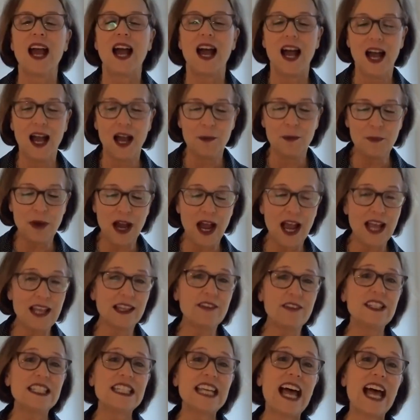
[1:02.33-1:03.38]
I
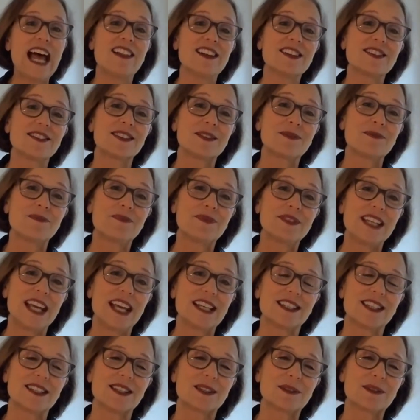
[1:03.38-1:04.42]
live in Dallas,
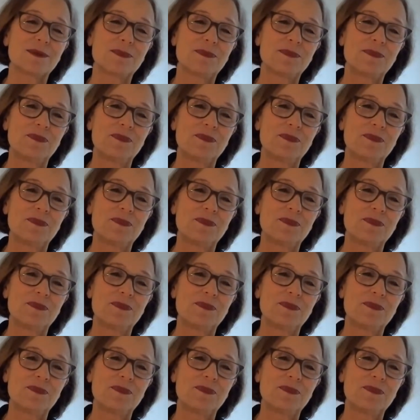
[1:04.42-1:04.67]
Texas.